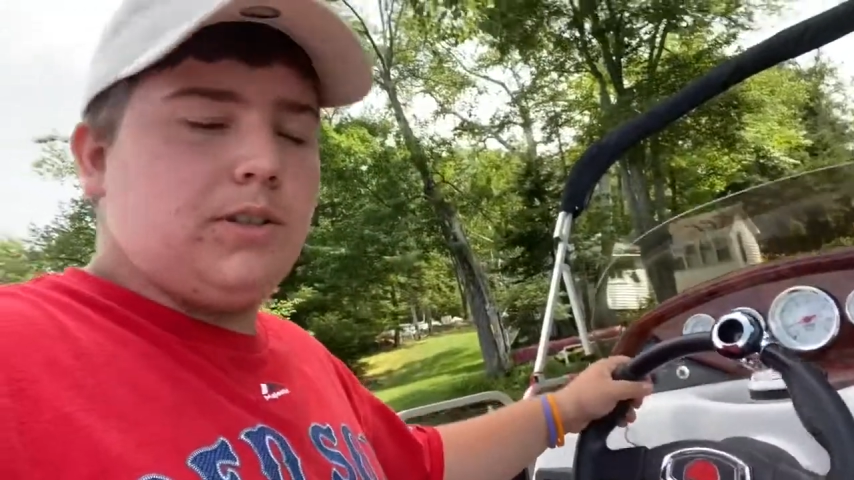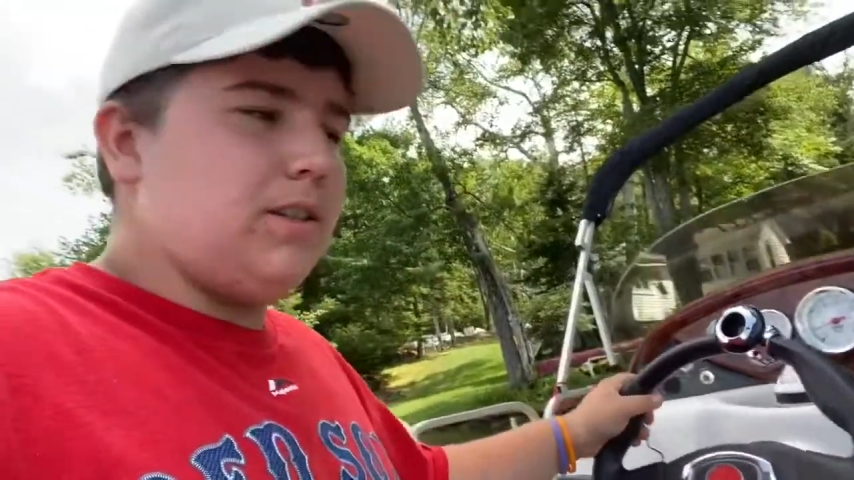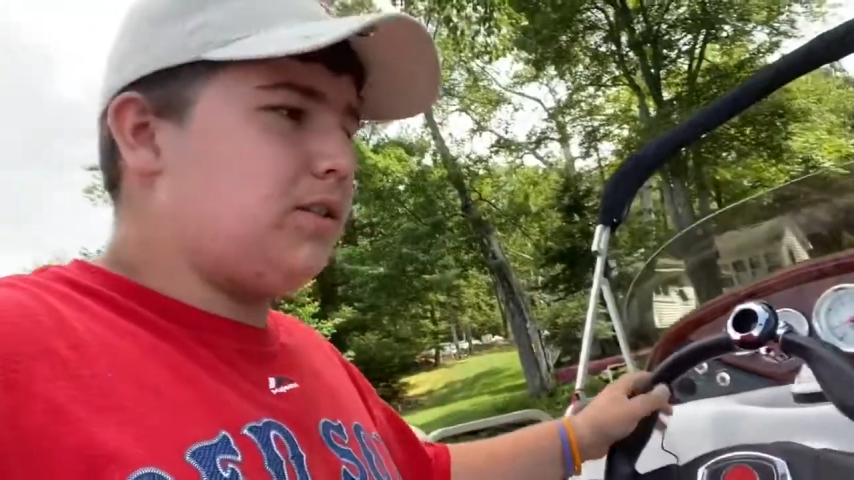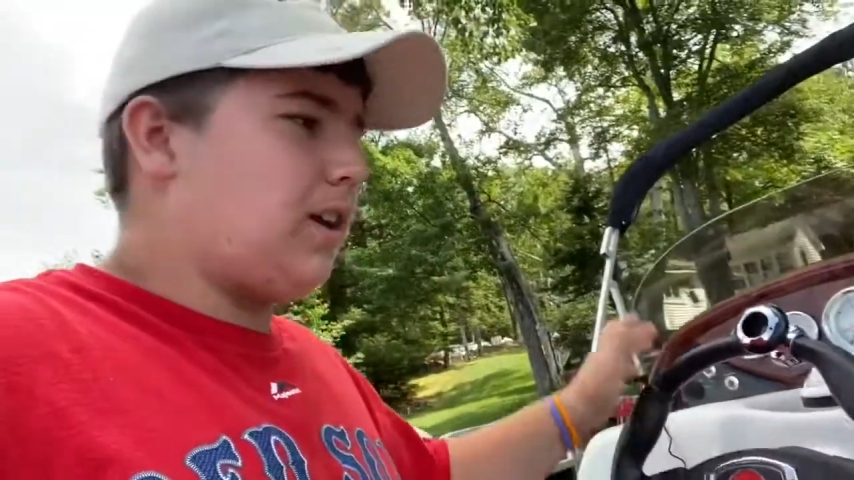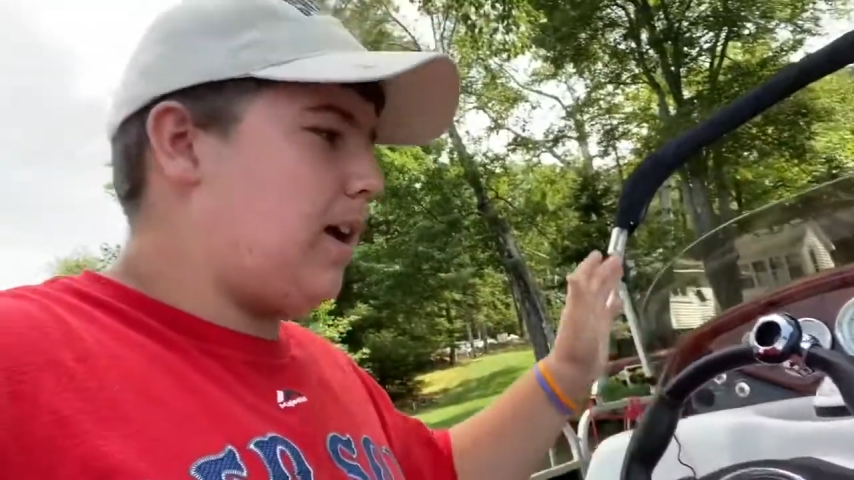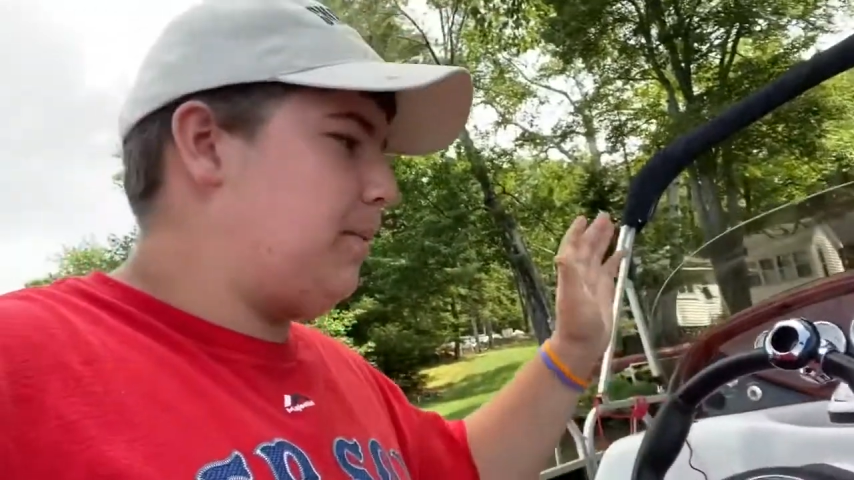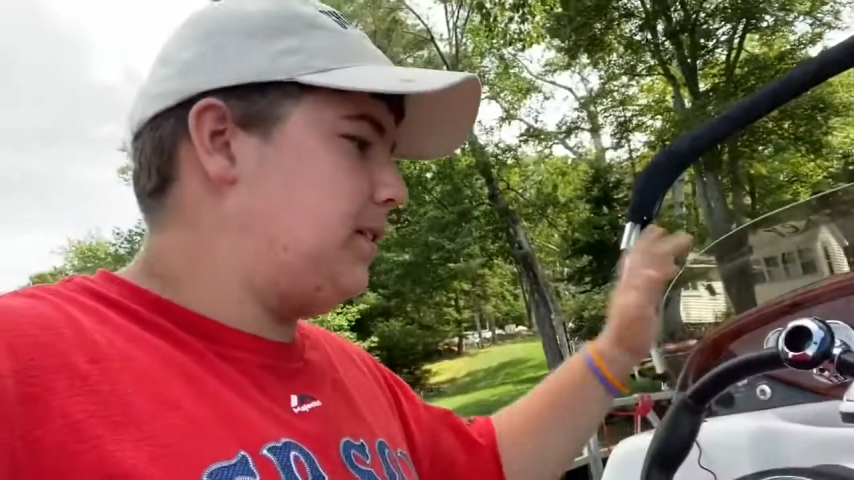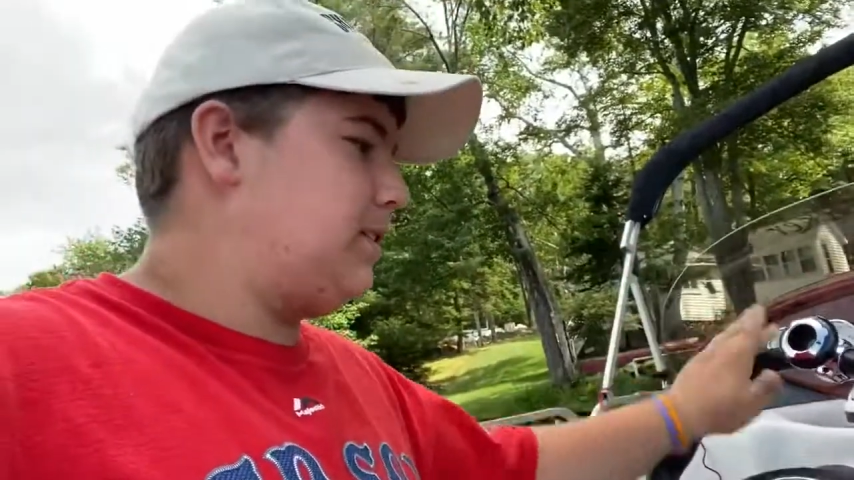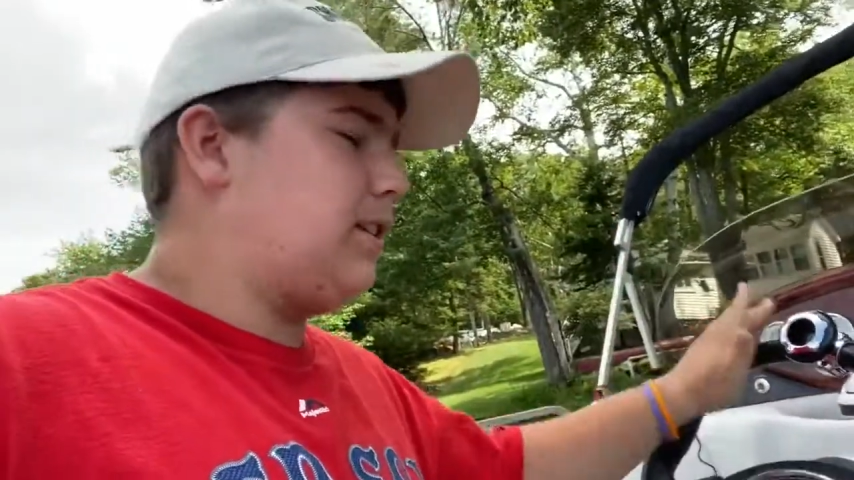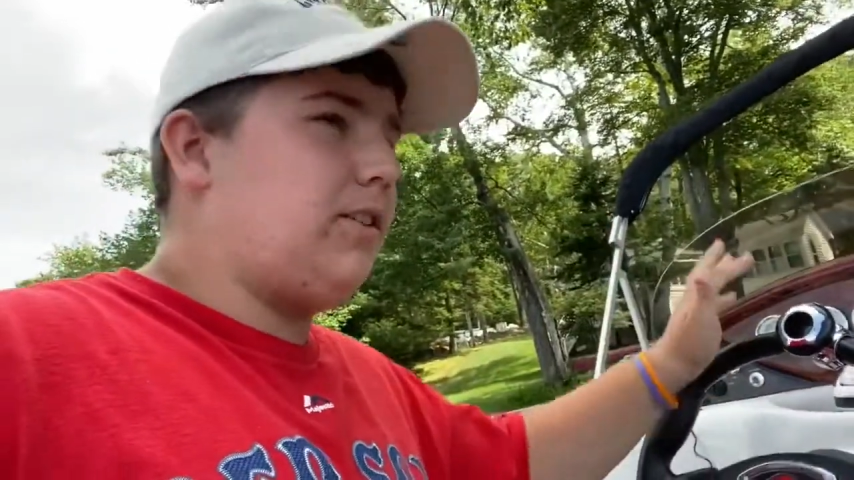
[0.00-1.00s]
This I
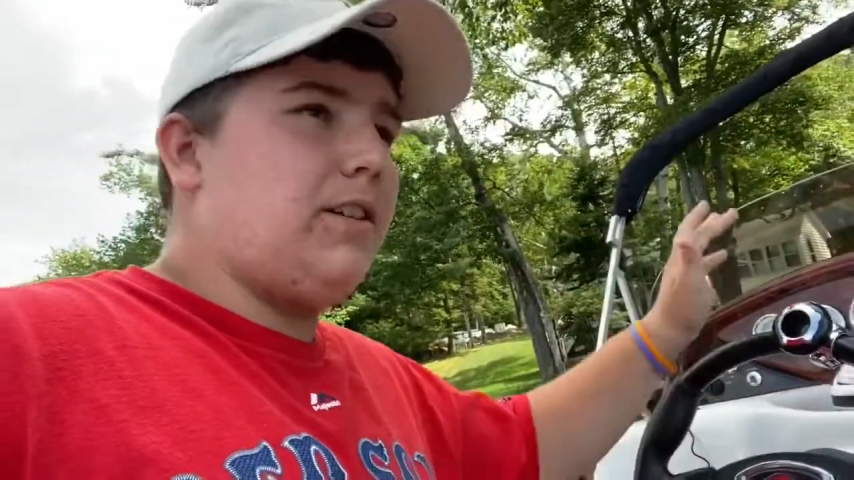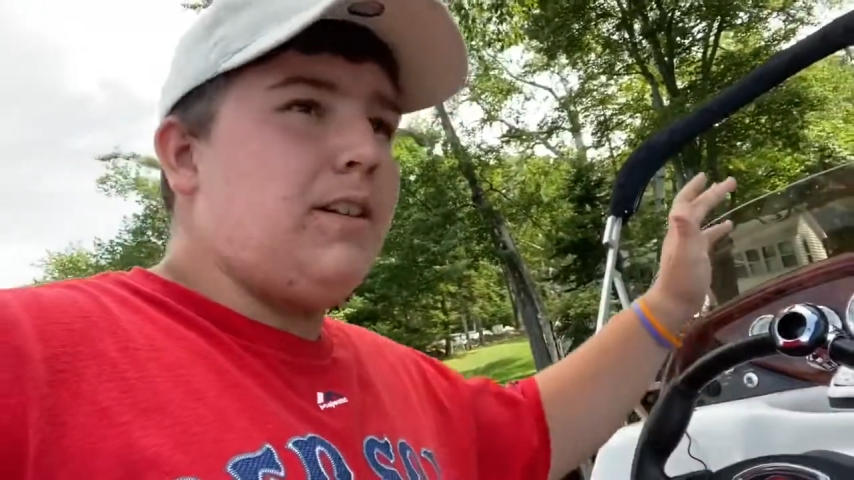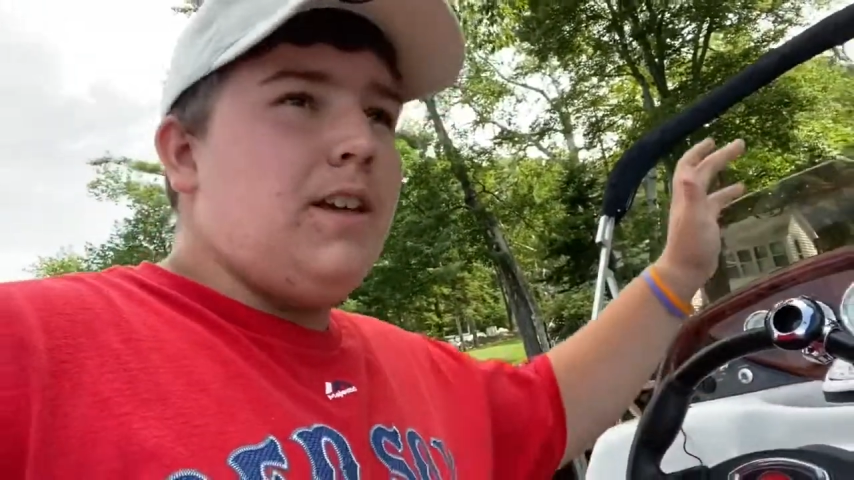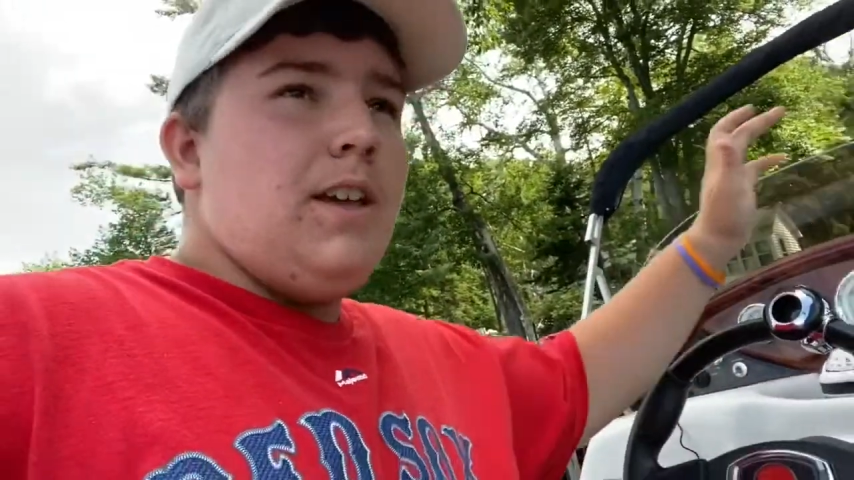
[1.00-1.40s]
meant to tell you